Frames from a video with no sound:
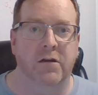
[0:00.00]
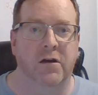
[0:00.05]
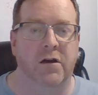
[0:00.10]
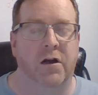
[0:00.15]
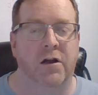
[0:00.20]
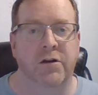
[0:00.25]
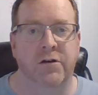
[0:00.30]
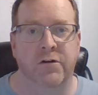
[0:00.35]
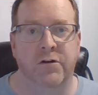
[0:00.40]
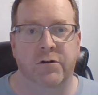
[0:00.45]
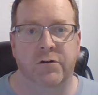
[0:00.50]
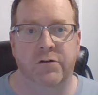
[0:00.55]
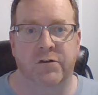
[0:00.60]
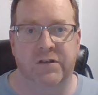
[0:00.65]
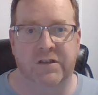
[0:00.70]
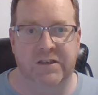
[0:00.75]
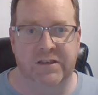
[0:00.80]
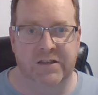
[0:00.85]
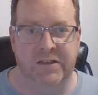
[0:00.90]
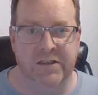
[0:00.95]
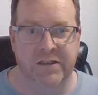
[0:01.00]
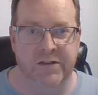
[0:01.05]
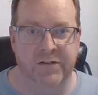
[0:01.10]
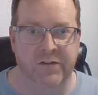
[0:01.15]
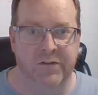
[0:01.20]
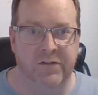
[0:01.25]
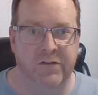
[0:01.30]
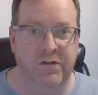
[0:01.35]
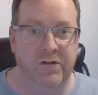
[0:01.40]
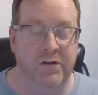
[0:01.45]
under
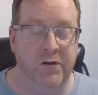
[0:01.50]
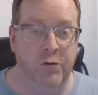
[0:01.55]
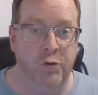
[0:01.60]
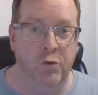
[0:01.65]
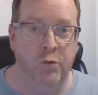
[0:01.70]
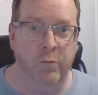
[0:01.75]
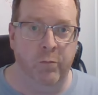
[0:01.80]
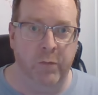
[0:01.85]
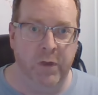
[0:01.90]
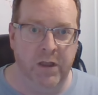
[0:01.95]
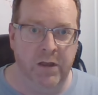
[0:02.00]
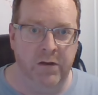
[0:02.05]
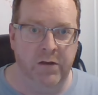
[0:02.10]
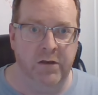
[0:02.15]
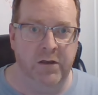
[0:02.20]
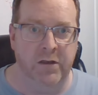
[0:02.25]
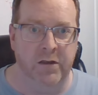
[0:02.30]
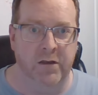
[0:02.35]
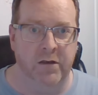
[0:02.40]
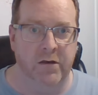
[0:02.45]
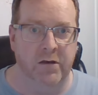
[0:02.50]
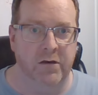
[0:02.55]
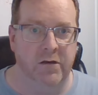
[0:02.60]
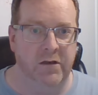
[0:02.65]
sin's dominion.